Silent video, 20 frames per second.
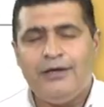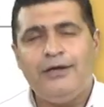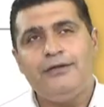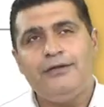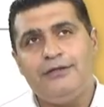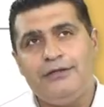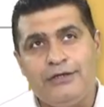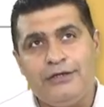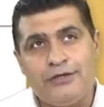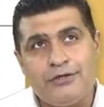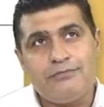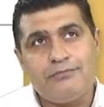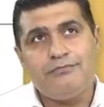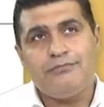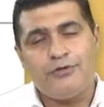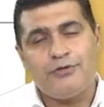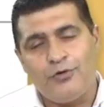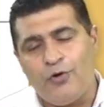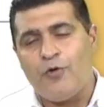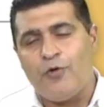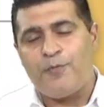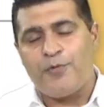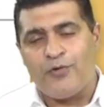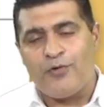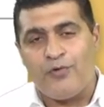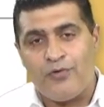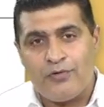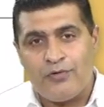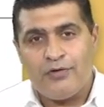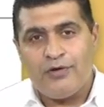the
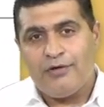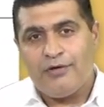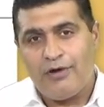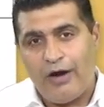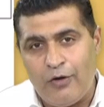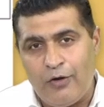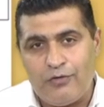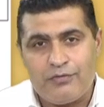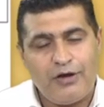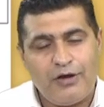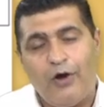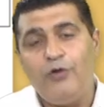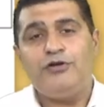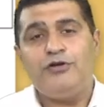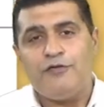GoPro, out